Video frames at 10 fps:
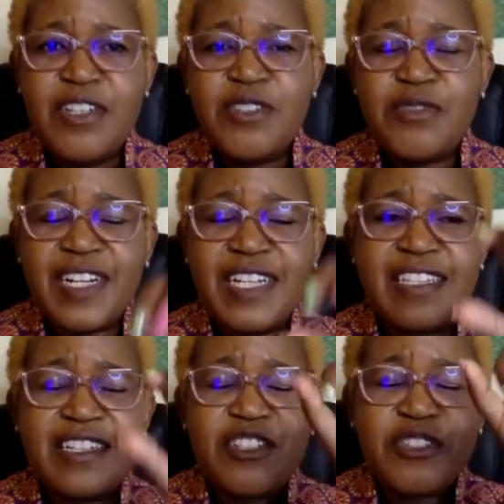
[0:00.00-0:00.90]
You find
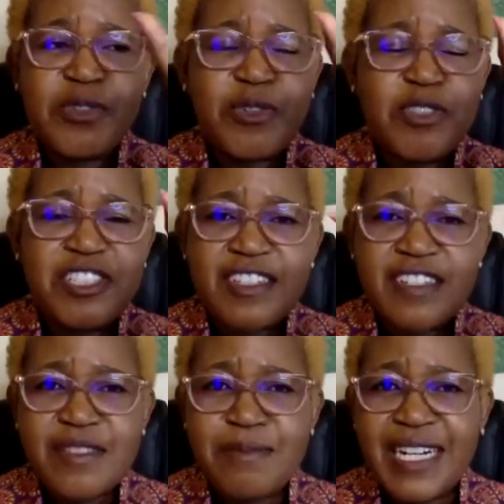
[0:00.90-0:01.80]
that your
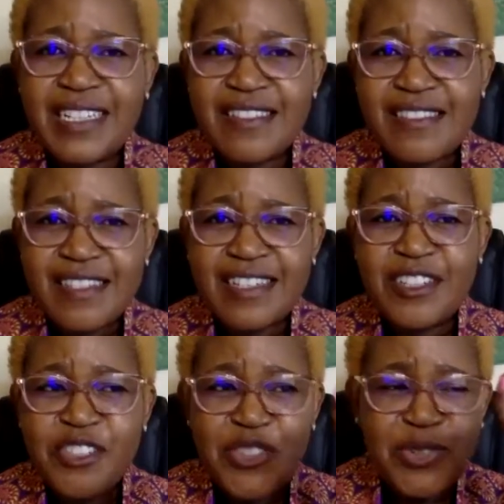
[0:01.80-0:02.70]
conscious mind is
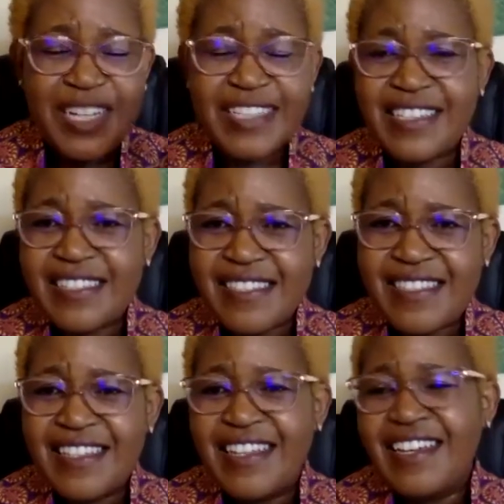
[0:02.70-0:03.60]
saying you are this.